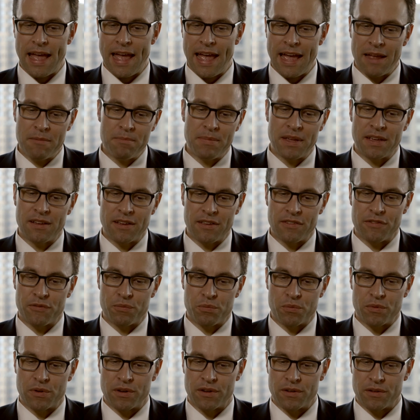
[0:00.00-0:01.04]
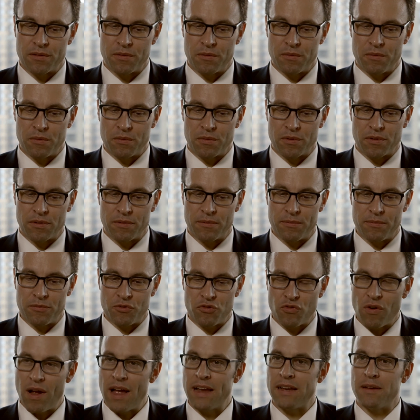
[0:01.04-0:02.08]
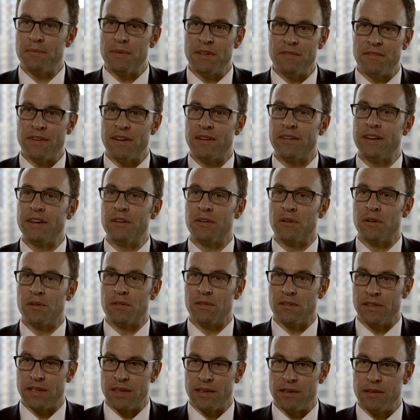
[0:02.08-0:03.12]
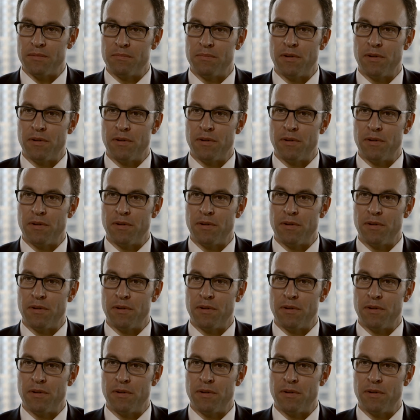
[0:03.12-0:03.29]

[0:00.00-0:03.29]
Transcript: and because we're trying to be very early